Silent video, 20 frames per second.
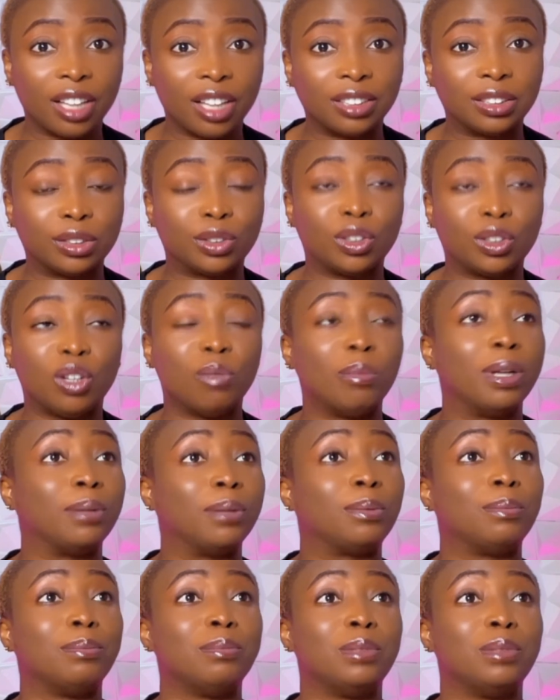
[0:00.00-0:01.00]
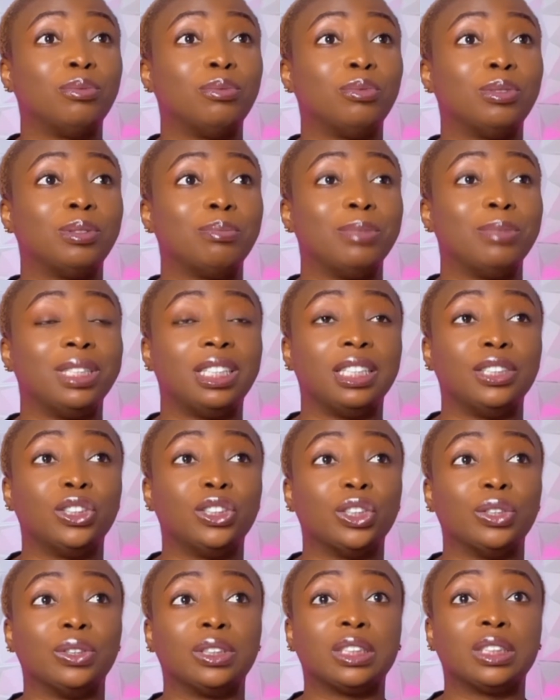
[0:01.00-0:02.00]
some might be making
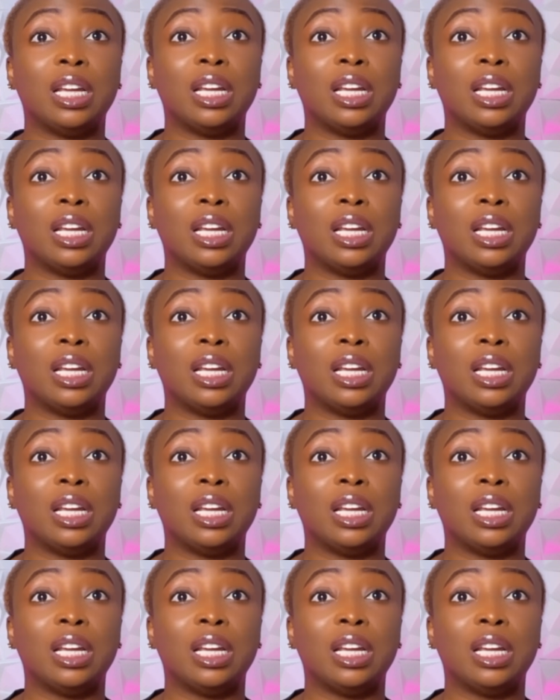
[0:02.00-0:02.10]
just